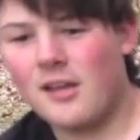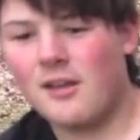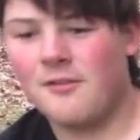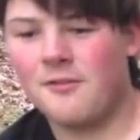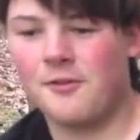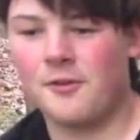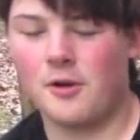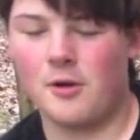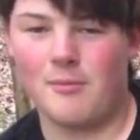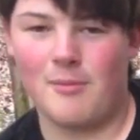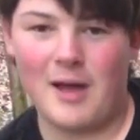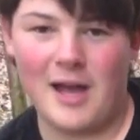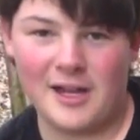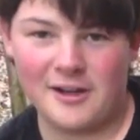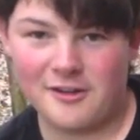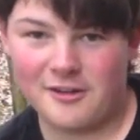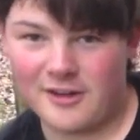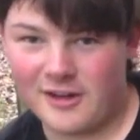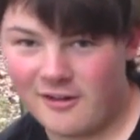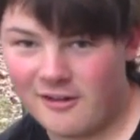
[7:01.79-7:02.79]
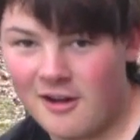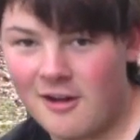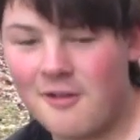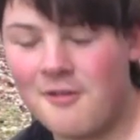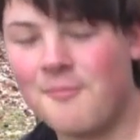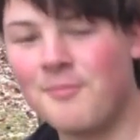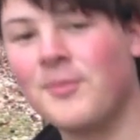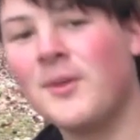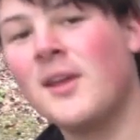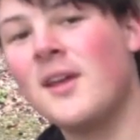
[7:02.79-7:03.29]
for a modern arrow,
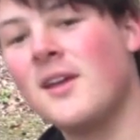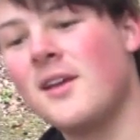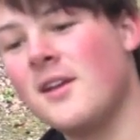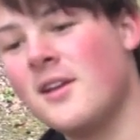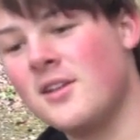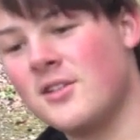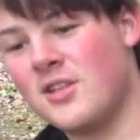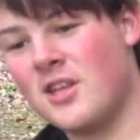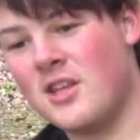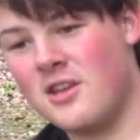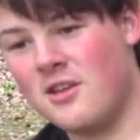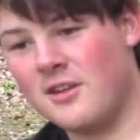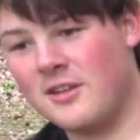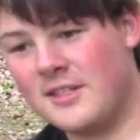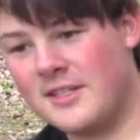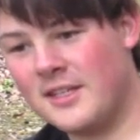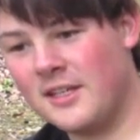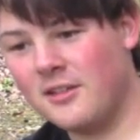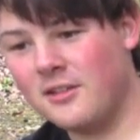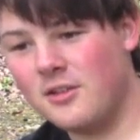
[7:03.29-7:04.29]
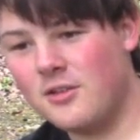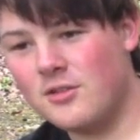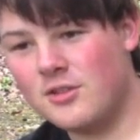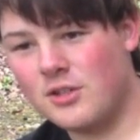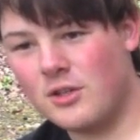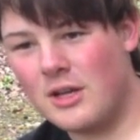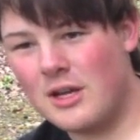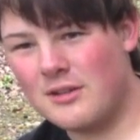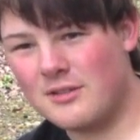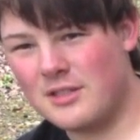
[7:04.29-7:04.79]
so that you can still use
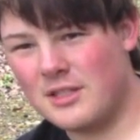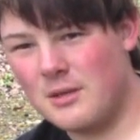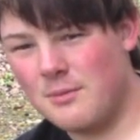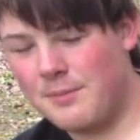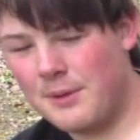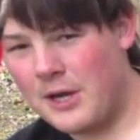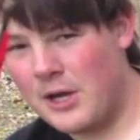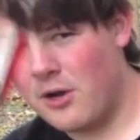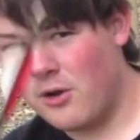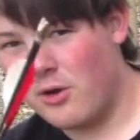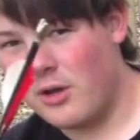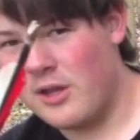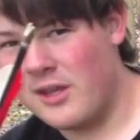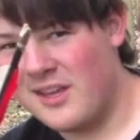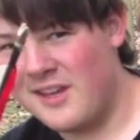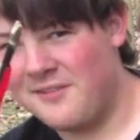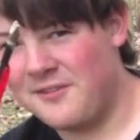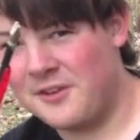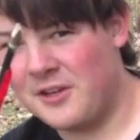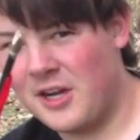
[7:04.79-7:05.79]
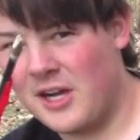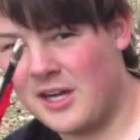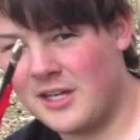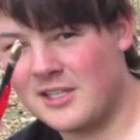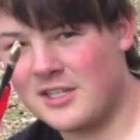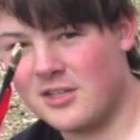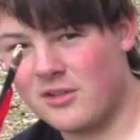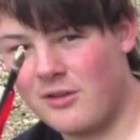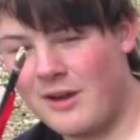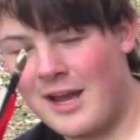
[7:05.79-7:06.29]
your arrows in your bow if your
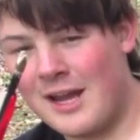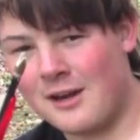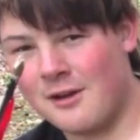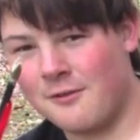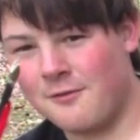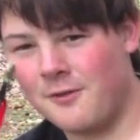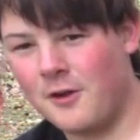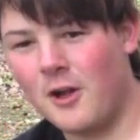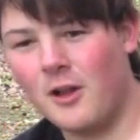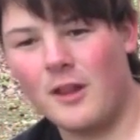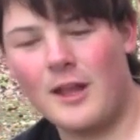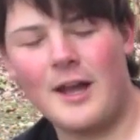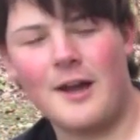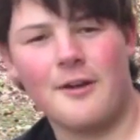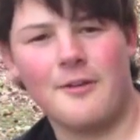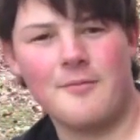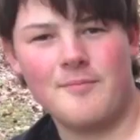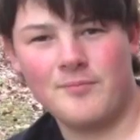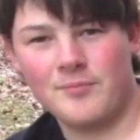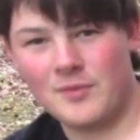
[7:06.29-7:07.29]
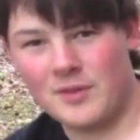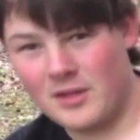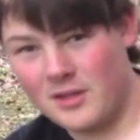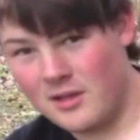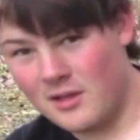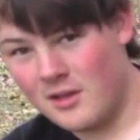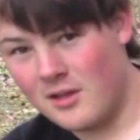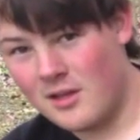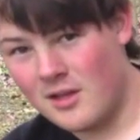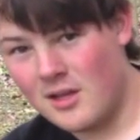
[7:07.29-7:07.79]
nocks crack or fall out.
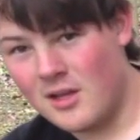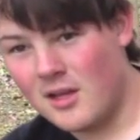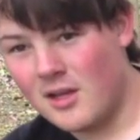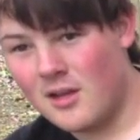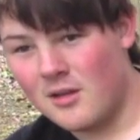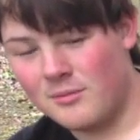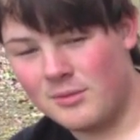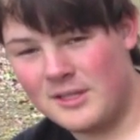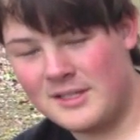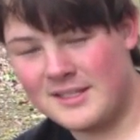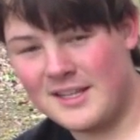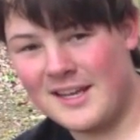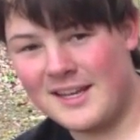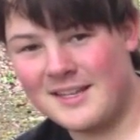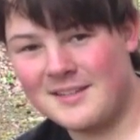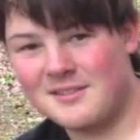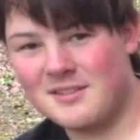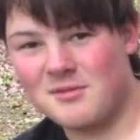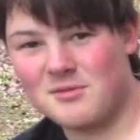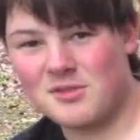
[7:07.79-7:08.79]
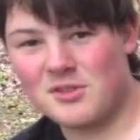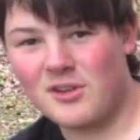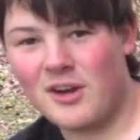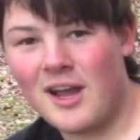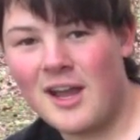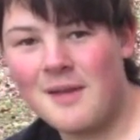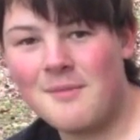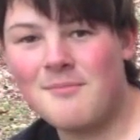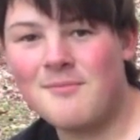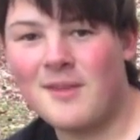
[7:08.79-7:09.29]
Please like and
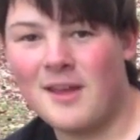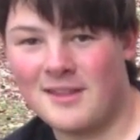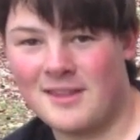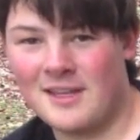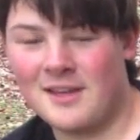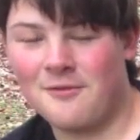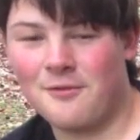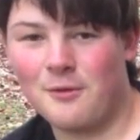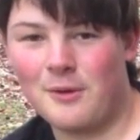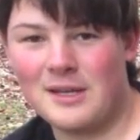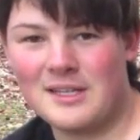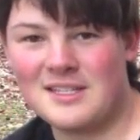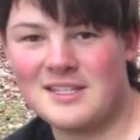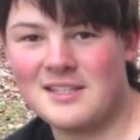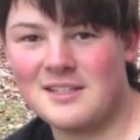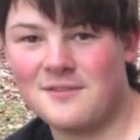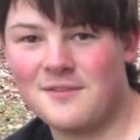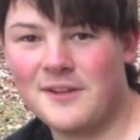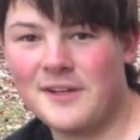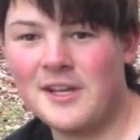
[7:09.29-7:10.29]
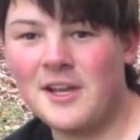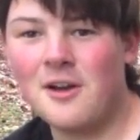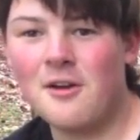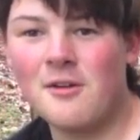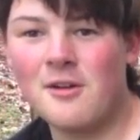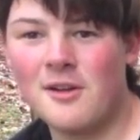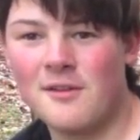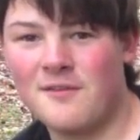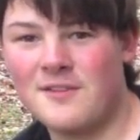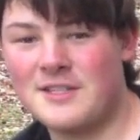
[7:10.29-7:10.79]
subscribe. I thank you for watching this video,
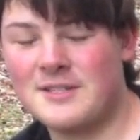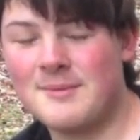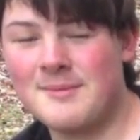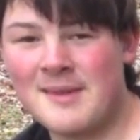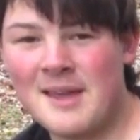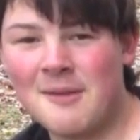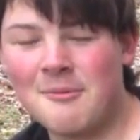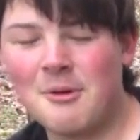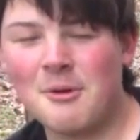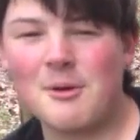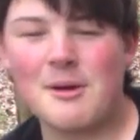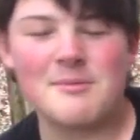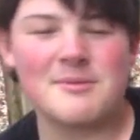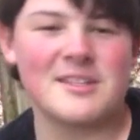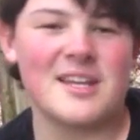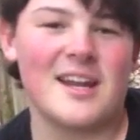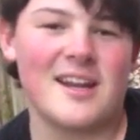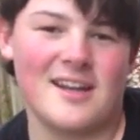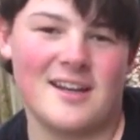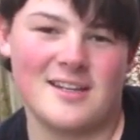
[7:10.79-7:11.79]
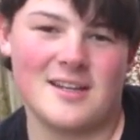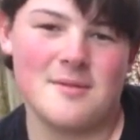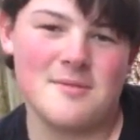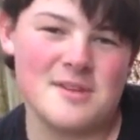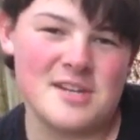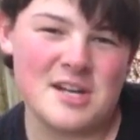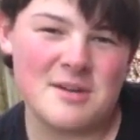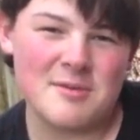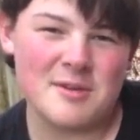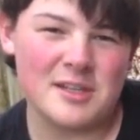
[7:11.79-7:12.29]
and visit me on my website at
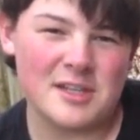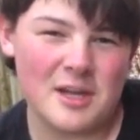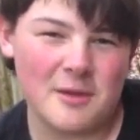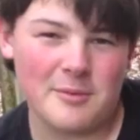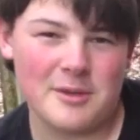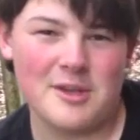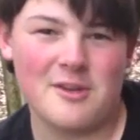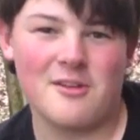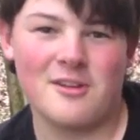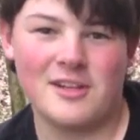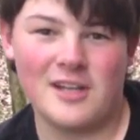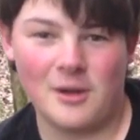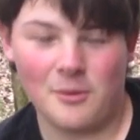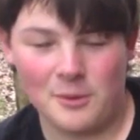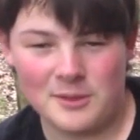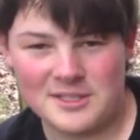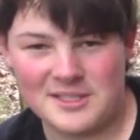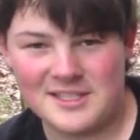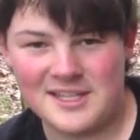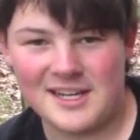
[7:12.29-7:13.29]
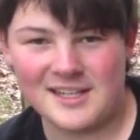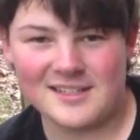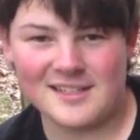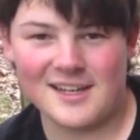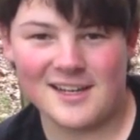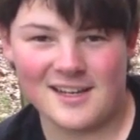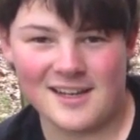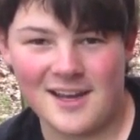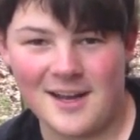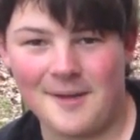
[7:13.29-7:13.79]

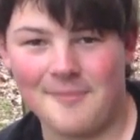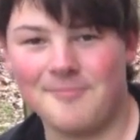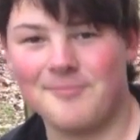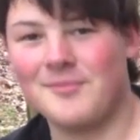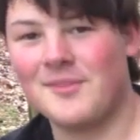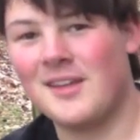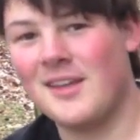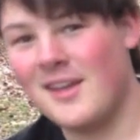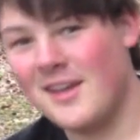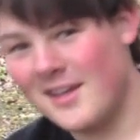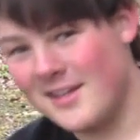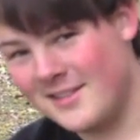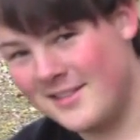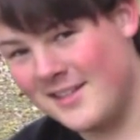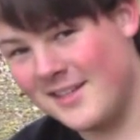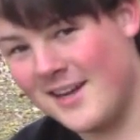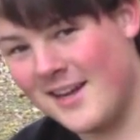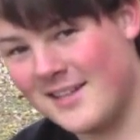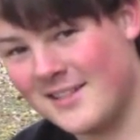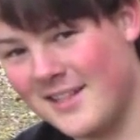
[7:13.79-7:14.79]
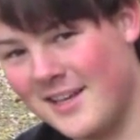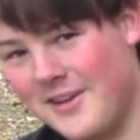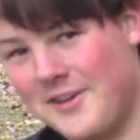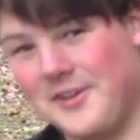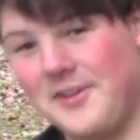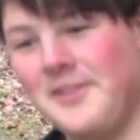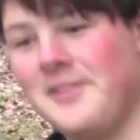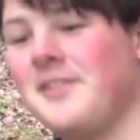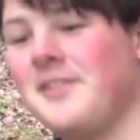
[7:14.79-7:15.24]
www.woodsytech.com. See you guys later.